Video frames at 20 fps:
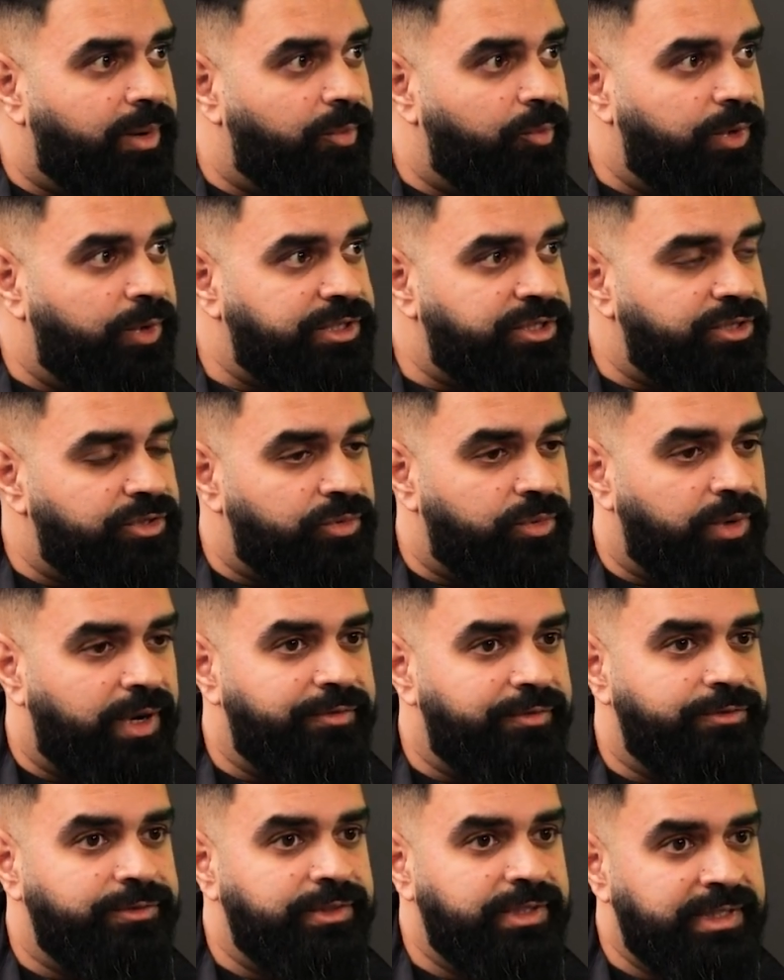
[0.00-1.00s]
which,
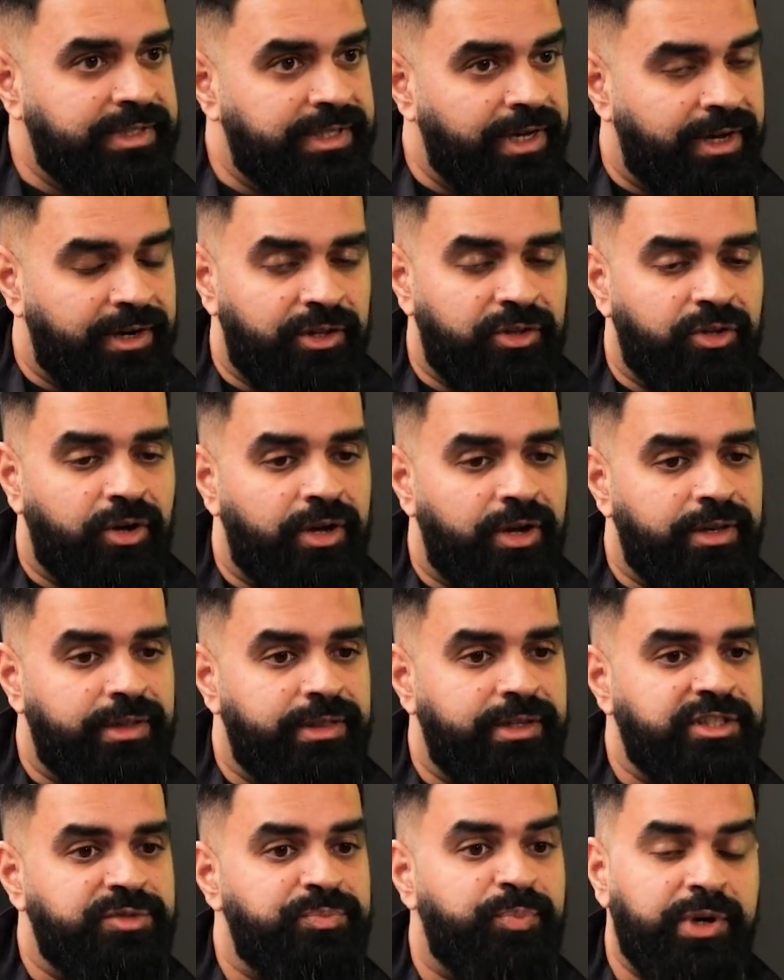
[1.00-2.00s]
I've done a lot of
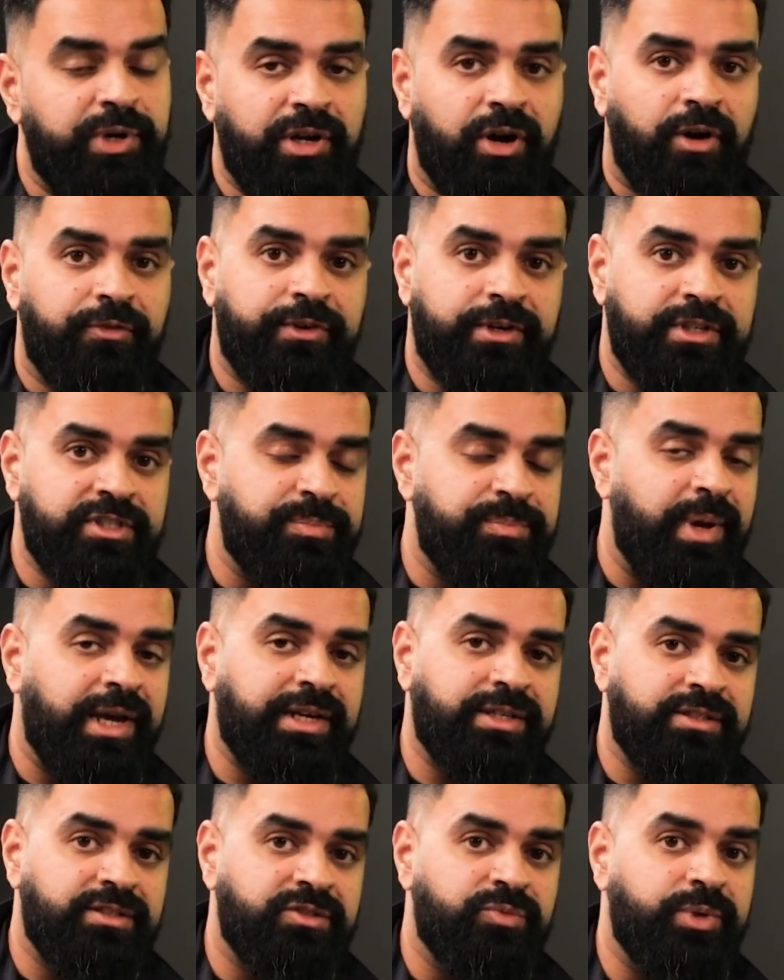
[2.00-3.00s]
these pre-offer
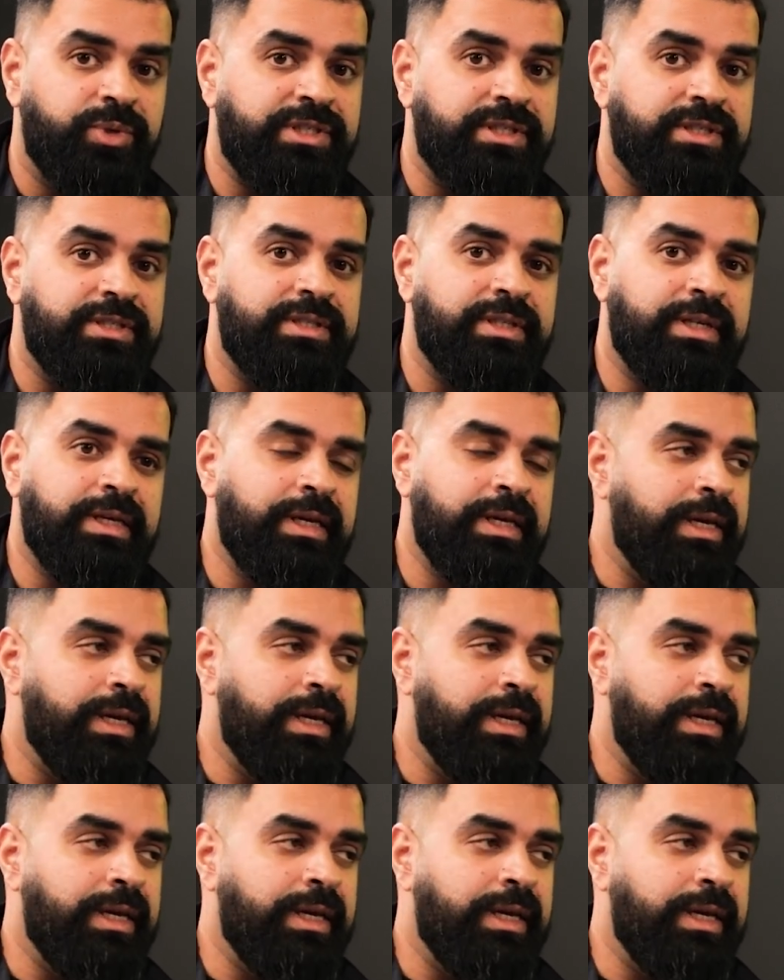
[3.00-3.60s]
inspections, which is